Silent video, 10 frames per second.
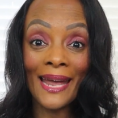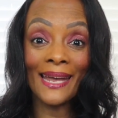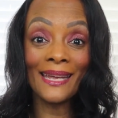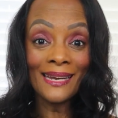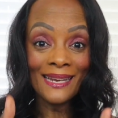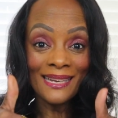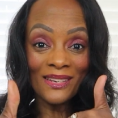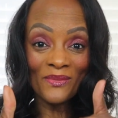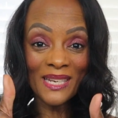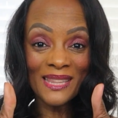and
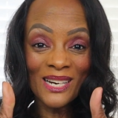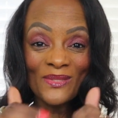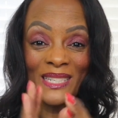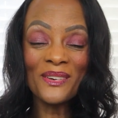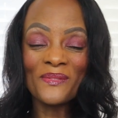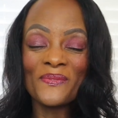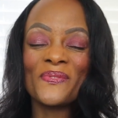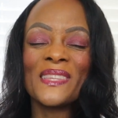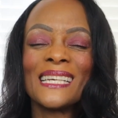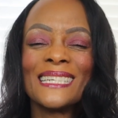give me a thumbs up.
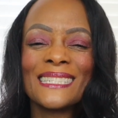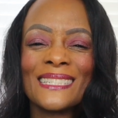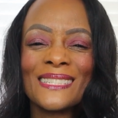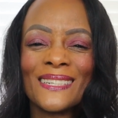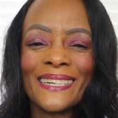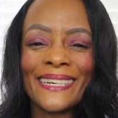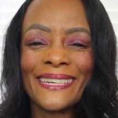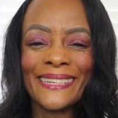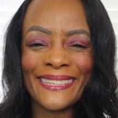Let's get started.